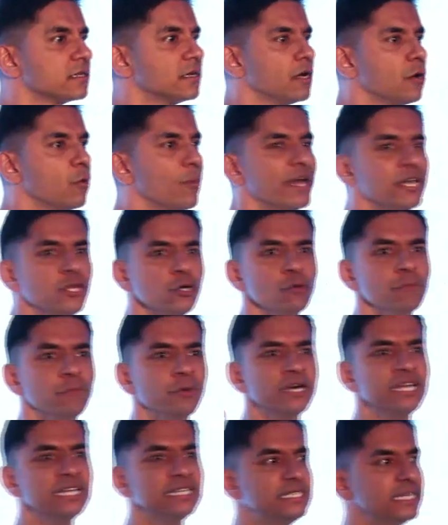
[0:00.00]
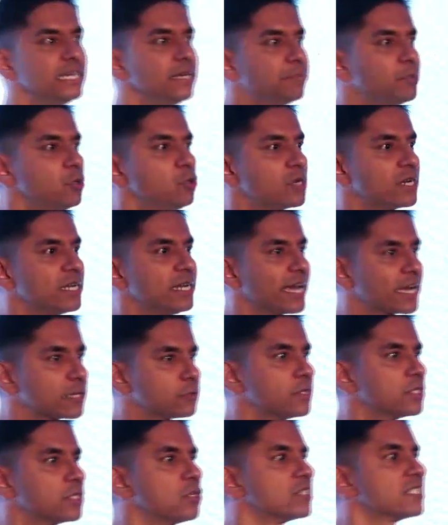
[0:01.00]
when you breathe deep, you connect
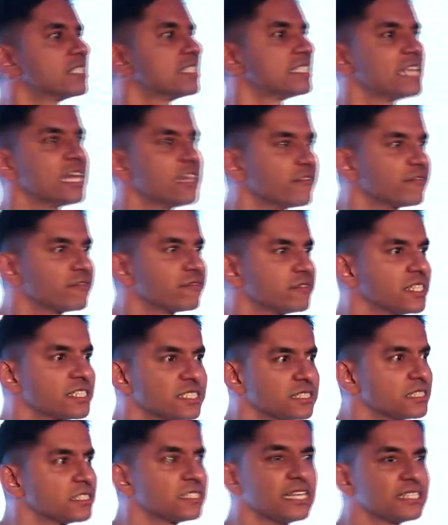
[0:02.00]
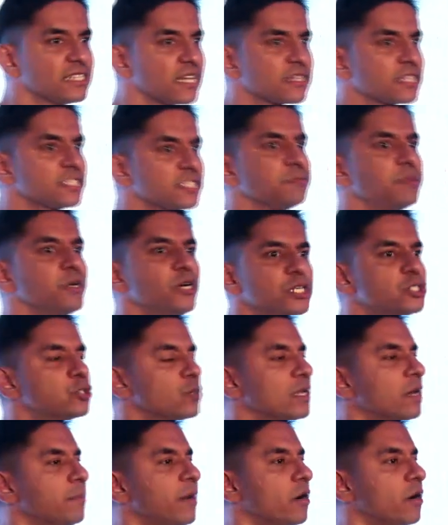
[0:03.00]
with yourself. There's nothing
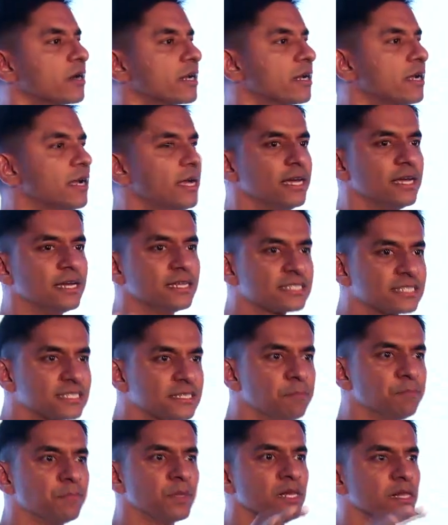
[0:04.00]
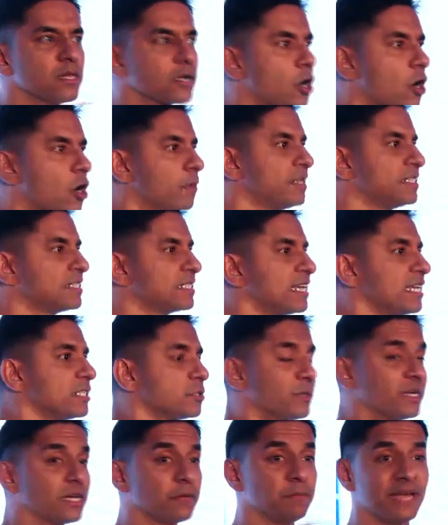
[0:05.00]
spiritual about it. It is simple common sense.
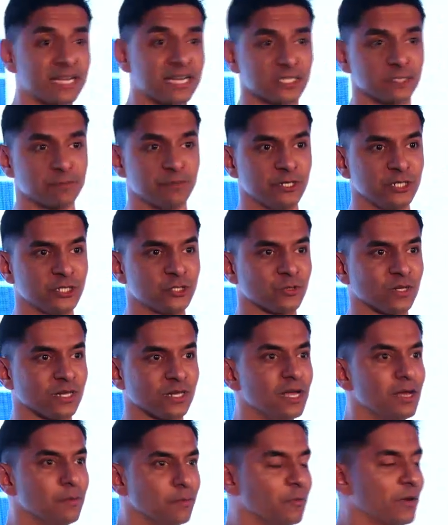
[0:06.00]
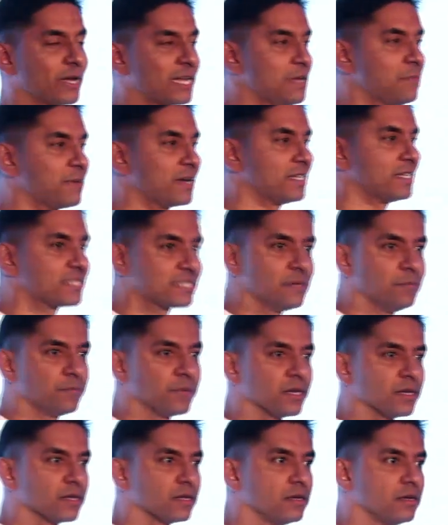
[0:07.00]
We can make it spiritual, but we're keeping it
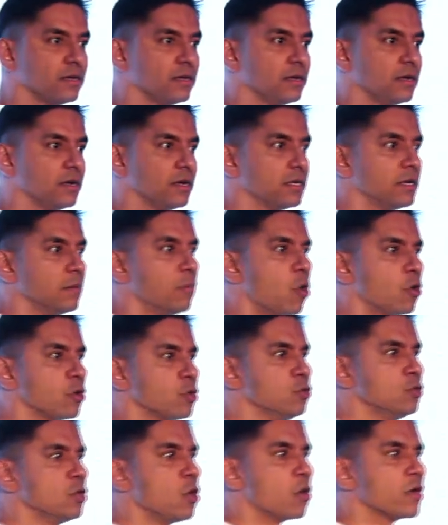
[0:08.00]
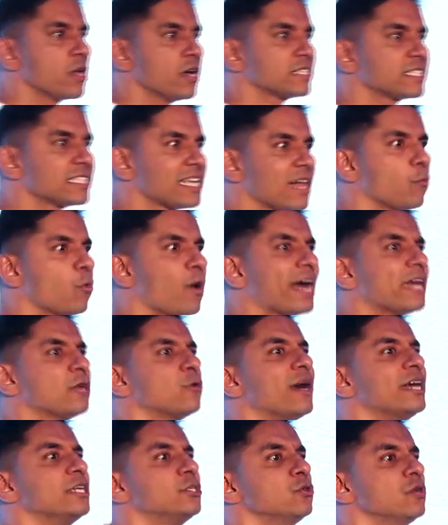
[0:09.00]
simple. The more you know yourself, why
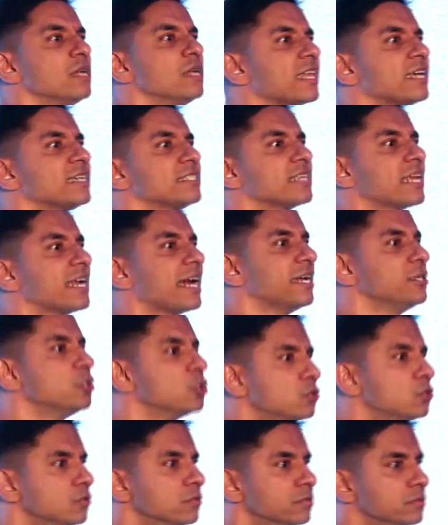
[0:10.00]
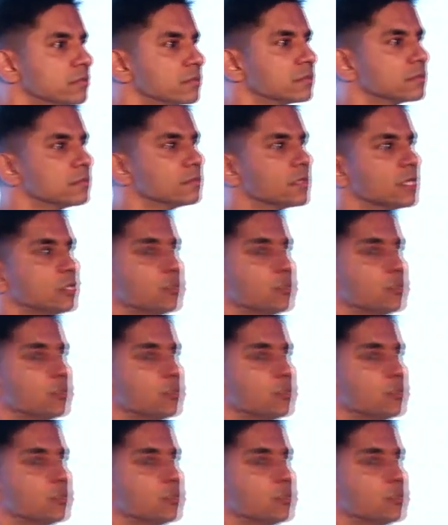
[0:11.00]
do I do the things that I do? Do